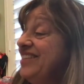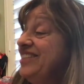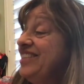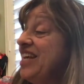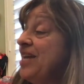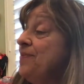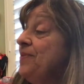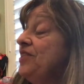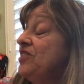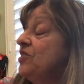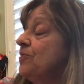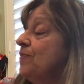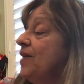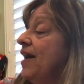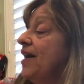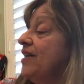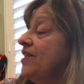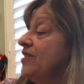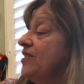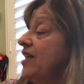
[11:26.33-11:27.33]
Jamie
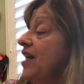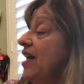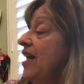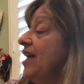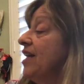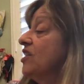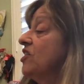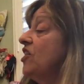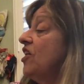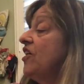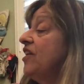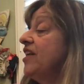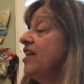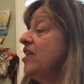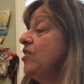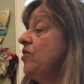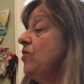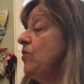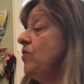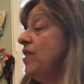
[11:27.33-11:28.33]
smiled, and
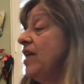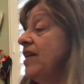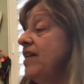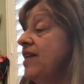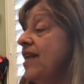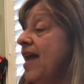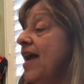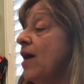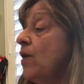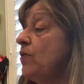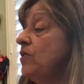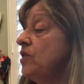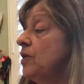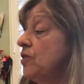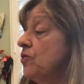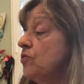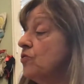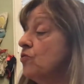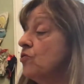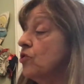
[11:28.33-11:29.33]
Claudia knew that now is
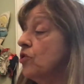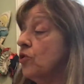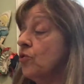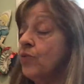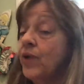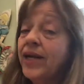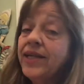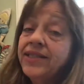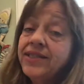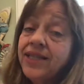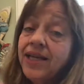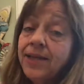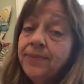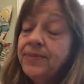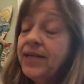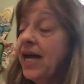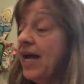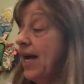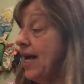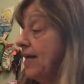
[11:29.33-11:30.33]
the correct
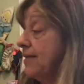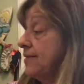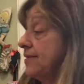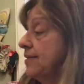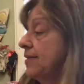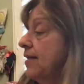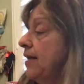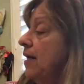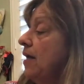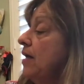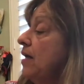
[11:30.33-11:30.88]
time to ask.